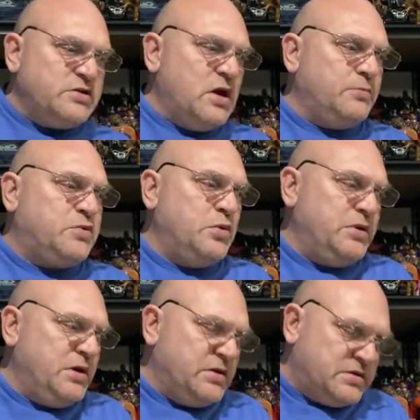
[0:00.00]
jump to
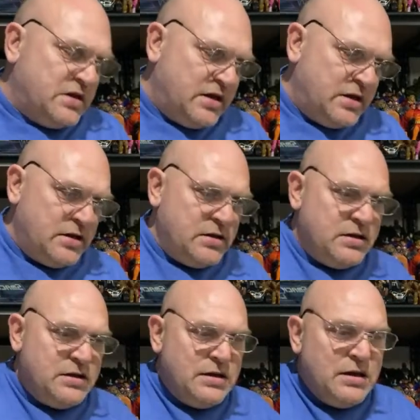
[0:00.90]
another thing.
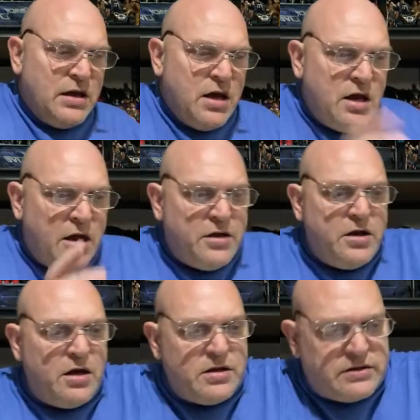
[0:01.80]

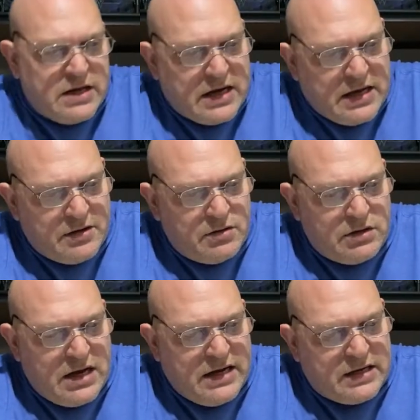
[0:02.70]
Another thing I don't
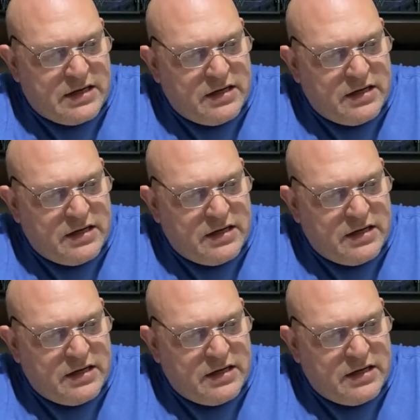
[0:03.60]
like,